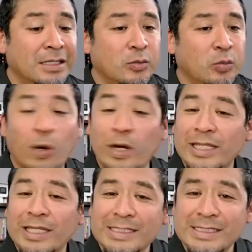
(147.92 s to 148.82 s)
one of
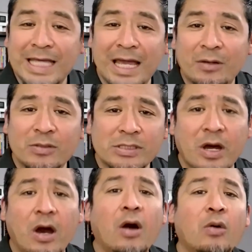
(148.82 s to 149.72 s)
the styles
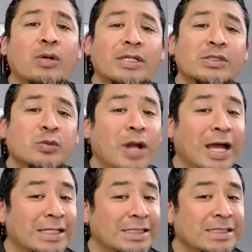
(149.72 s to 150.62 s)
always
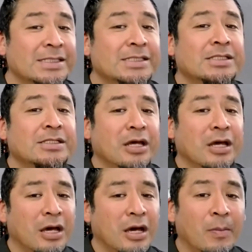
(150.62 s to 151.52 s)
rises
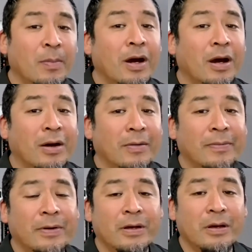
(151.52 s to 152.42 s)
above
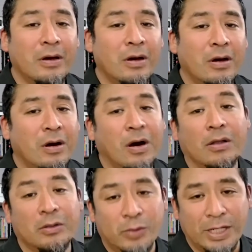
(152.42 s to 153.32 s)

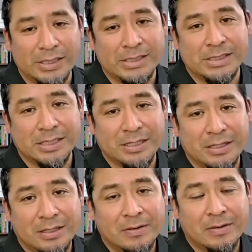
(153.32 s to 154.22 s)
all the rest.
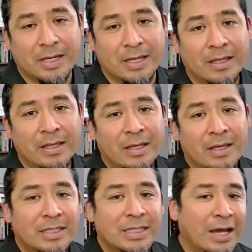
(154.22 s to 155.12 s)
Okay.
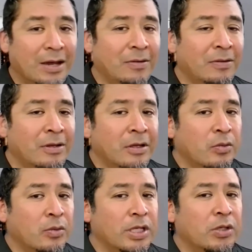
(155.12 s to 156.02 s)
Now,
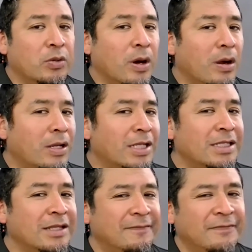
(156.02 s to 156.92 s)
when you are in
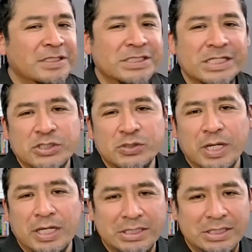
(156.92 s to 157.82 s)
different
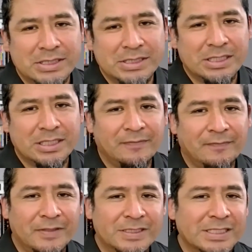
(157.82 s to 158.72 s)
situations, in
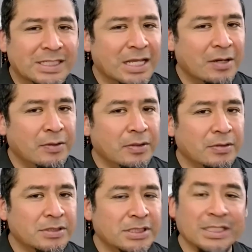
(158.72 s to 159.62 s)
different
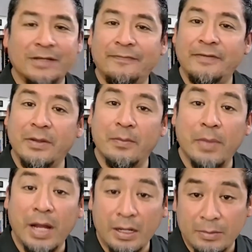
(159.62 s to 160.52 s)
scenarios, in different
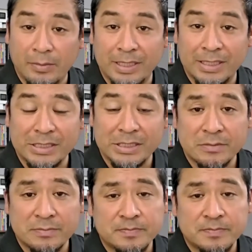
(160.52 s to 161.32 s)
environments,